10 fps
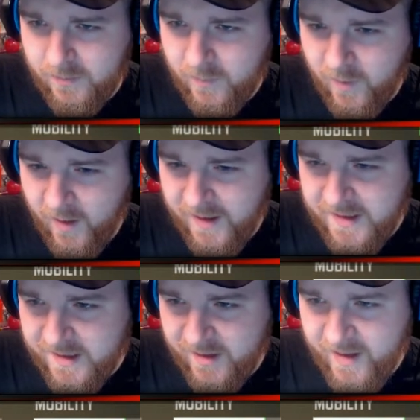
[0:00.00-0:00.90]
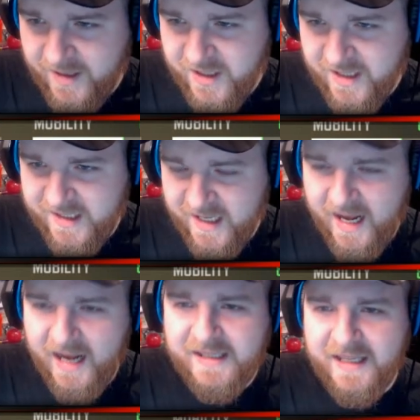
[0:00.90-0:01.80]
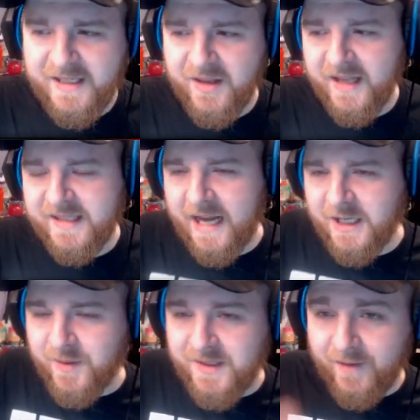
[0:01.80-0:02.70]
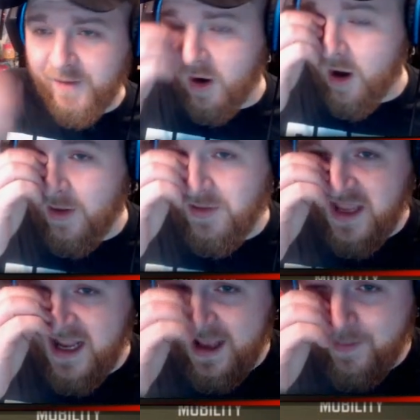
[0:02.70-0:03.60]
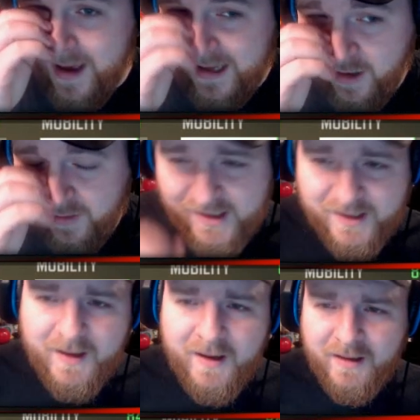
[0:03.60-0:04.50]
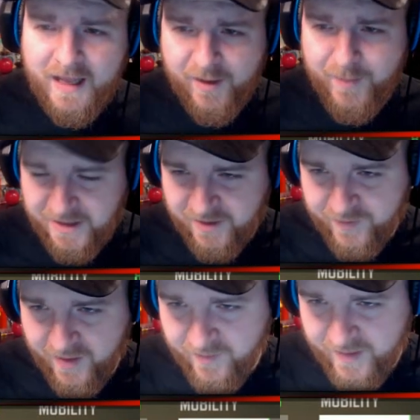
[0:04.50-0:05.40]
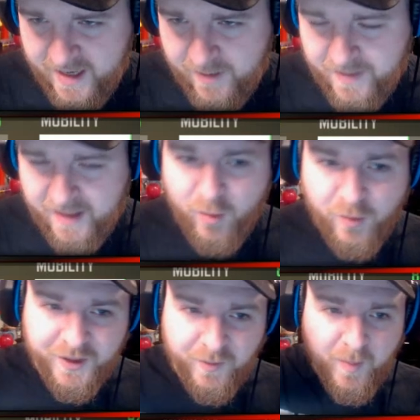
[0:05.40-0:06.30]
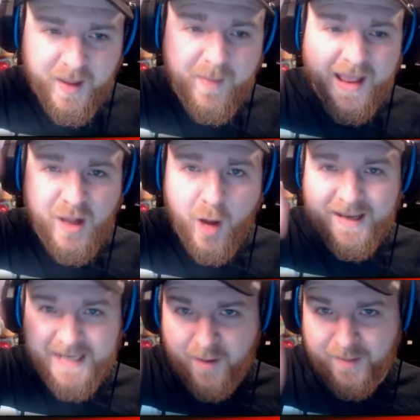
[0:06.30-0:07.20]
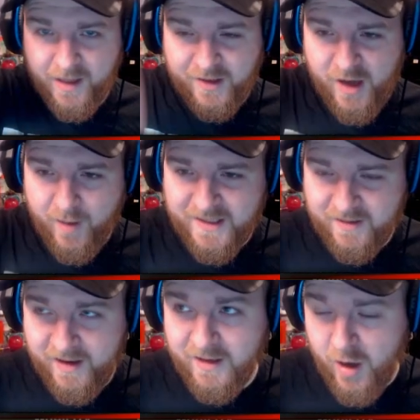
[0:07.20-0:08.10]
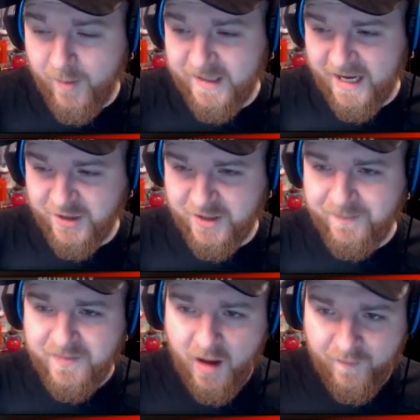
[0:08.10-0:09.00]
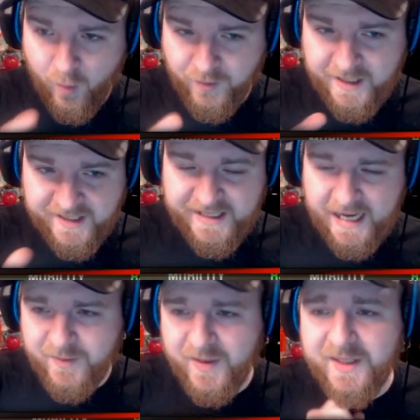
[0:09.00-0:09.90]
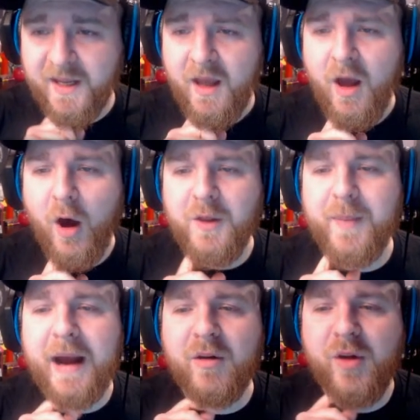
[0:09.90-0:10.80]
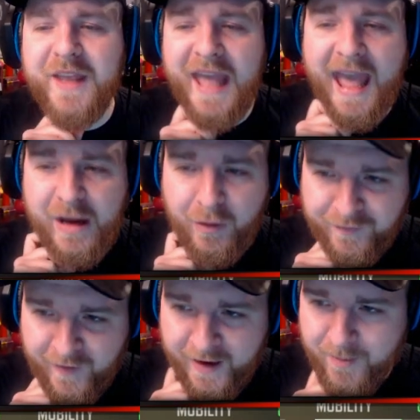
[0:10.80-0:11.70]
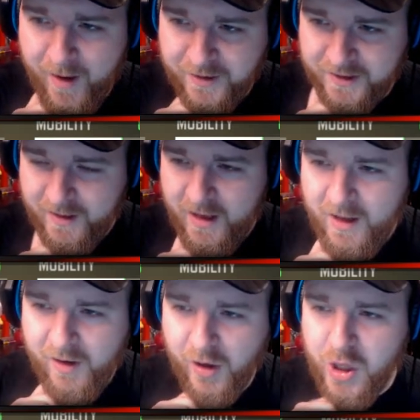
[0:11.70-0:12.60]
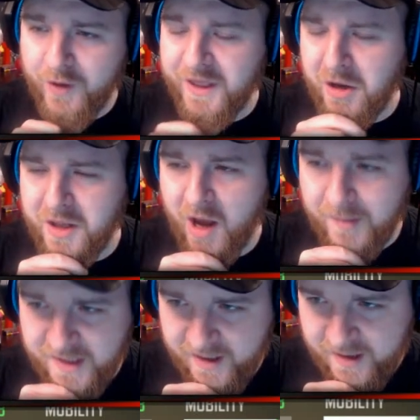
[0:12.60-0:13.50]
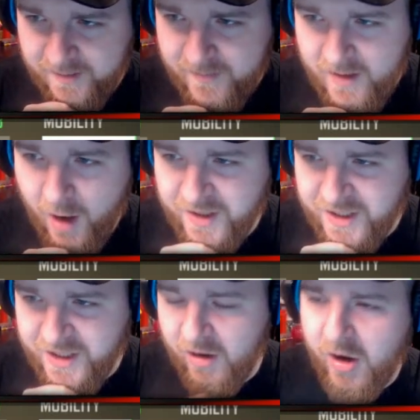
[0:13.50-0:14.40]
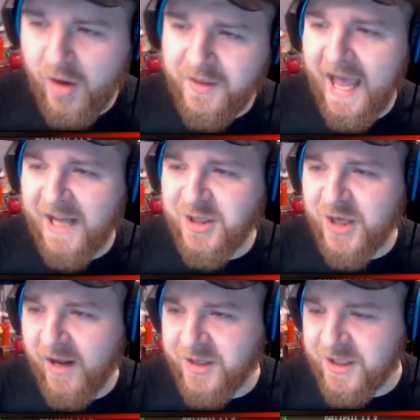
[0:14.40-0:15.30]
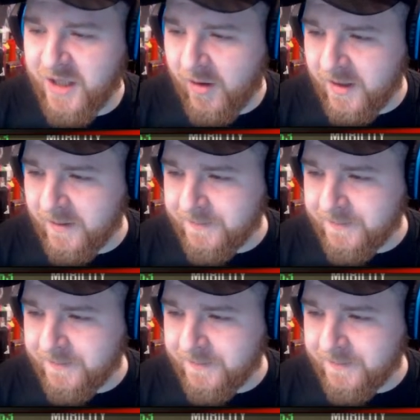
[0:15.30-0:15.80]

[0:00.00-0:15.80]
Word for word: Right, so as you can see, guys, these are the attachments I've got on the Maddox, like I mentioned throughout the video, and there also will be a pinned comment down below in the comments in the comment section of all these attachments. On the barrel, I've got the Echo Fire mod. I've got nothing on the optic. On the stock, I've got the agile stock.